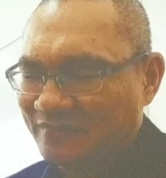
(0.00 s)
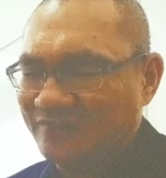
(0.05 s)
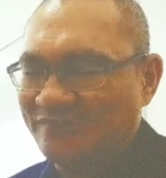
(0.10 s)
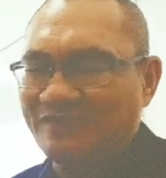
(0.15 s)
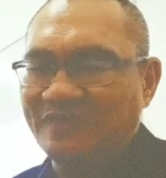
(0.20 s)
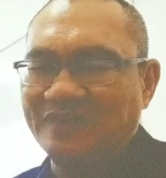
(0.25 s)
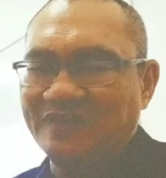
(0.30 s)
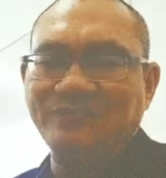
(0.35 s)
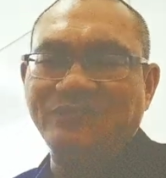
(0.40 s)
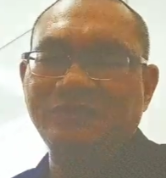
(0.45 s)

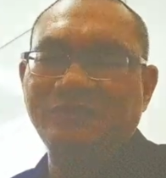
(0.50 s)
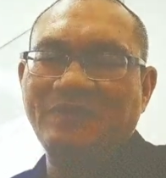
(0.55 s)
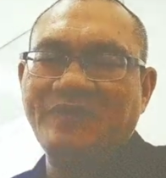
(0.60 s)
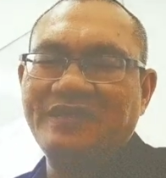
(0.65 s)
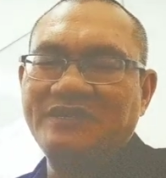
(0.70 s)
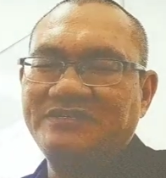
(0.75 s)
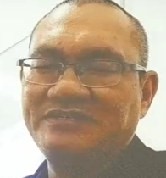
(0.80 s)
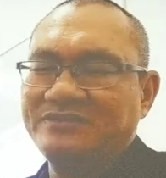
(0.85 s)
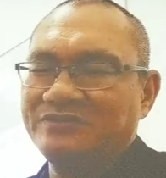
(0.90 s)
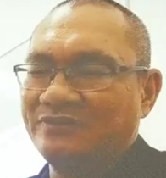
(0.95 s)
Facebook
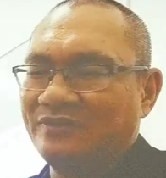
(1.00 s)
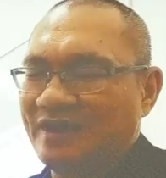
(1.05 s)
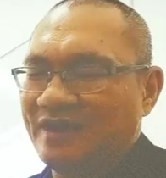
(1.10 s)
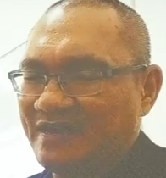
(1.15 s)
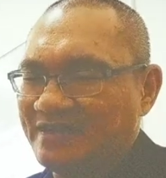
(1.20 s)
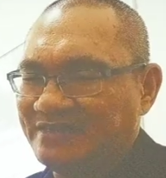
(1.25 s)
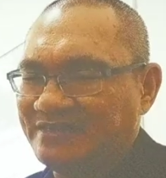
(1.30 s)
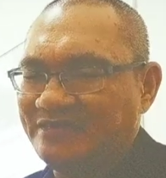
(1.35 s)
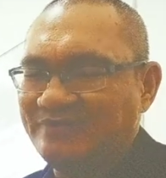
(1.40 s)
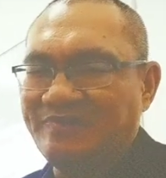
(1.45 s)
page or
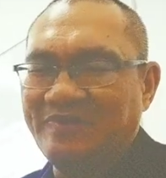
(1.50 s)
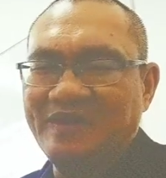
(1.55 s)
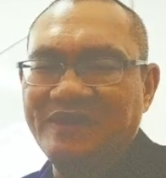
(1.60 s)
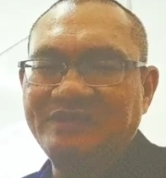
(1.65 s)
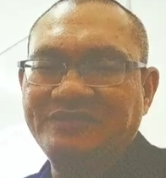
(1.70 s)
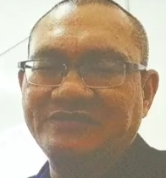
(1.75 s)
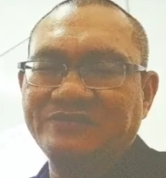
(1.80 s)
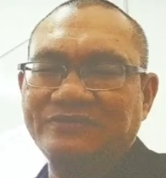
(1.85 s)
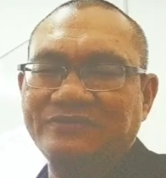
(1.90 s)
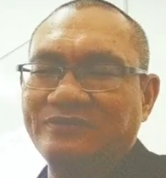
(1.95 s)
IG
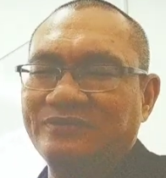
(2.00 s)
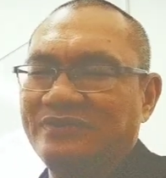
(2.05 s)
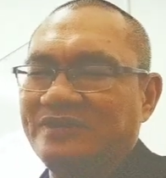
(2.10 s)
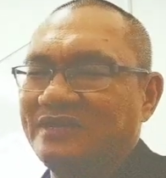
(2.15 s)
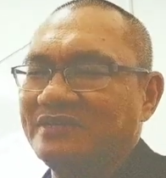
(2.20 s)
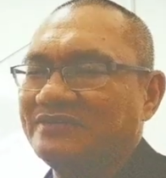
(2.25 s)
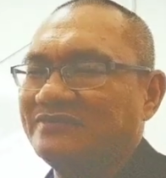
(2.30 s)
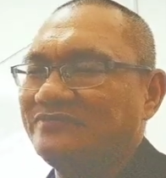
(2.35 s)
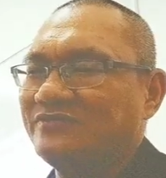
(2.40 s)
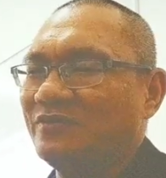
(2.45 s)
page, or it
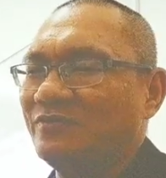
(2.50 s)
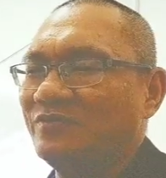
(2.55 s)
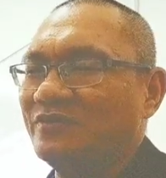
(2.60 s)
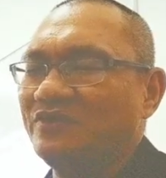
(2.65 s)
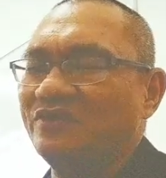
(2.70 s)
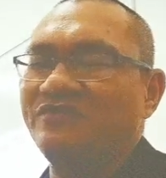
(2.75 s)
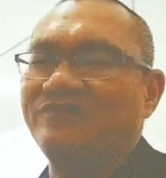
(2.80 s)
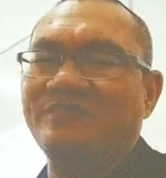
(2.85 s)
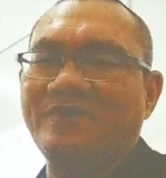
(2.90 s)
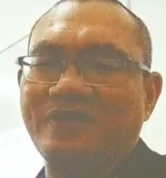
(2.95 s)
is from
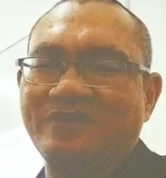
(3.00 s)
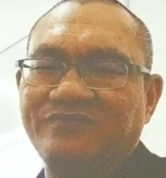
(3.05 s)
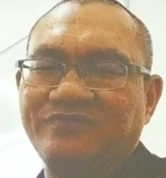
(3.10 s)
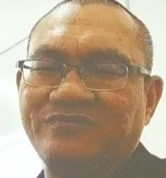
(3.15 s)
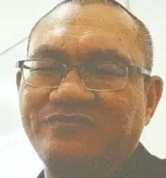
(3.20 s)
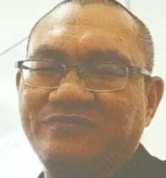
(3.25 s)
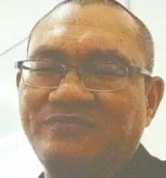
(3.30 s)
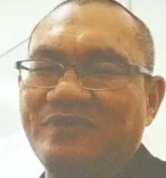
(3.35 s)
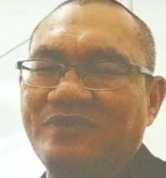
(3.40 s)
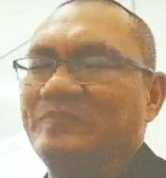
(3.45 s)
word of mouth?
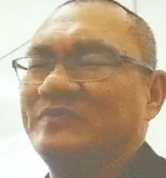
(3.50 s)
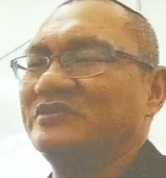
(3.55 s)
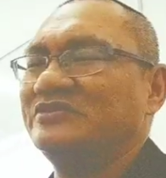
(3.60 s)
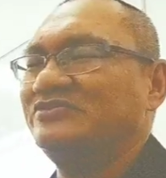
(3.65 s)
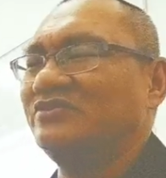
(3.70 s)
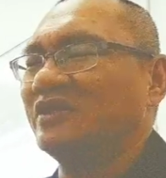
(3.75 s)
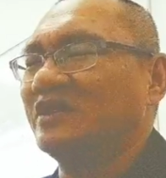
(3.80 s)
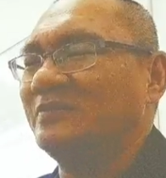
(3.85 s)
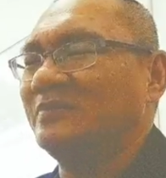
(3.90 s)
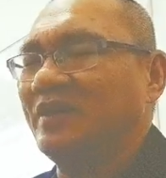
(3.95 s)
People
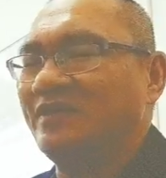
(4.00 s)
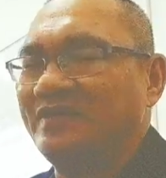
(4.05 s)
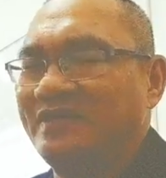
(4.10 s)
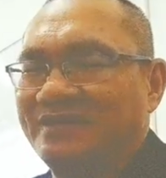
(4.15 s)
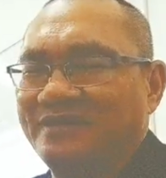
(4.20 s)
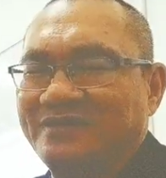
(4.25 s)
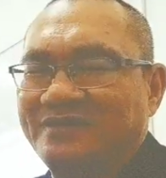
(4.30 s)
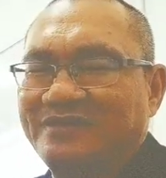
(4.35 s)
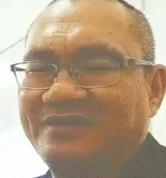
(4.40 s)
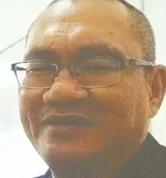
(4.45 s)
talk about
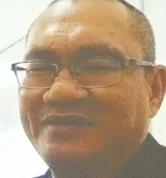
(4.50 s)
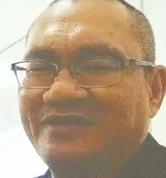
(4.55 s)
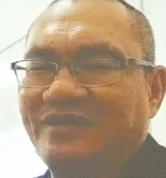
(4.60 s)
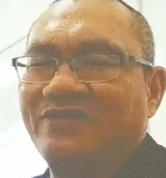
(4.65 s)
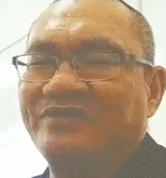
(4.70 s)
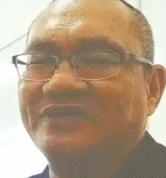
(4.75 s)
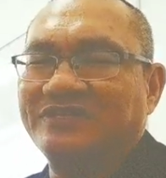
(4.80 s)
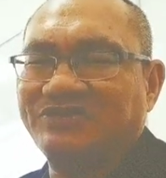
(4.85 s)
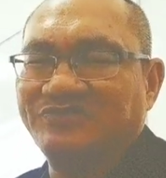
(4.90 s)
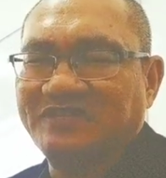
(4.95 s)
it
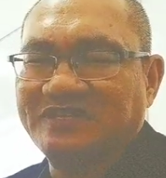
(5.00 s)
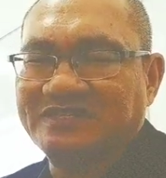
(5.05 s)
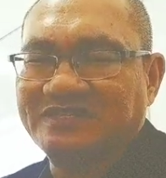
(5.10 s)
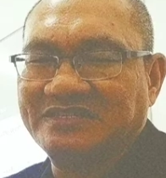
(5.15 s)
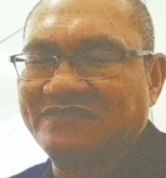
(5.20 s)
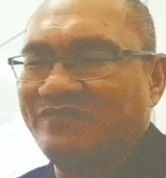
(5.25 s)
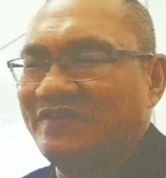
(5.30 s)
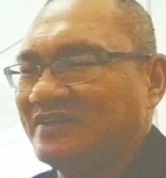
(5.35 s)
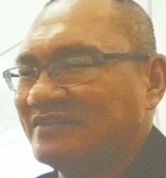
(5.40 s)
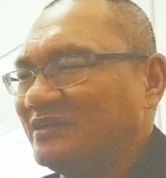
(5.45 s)
on the
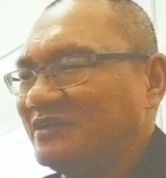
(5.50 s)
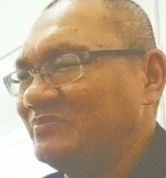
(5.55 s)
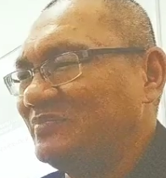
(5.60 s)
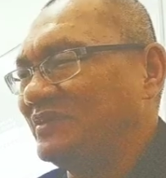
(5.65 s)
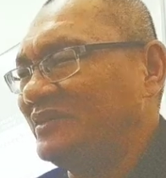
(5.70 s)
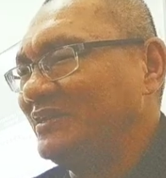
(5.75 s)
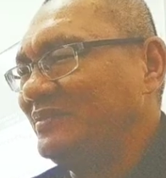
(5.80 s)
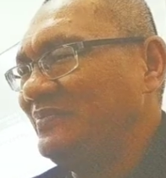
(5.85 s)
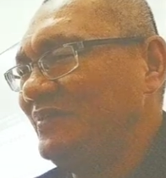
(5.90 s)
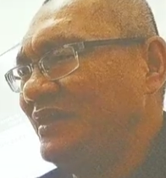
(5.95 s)
streets, for example.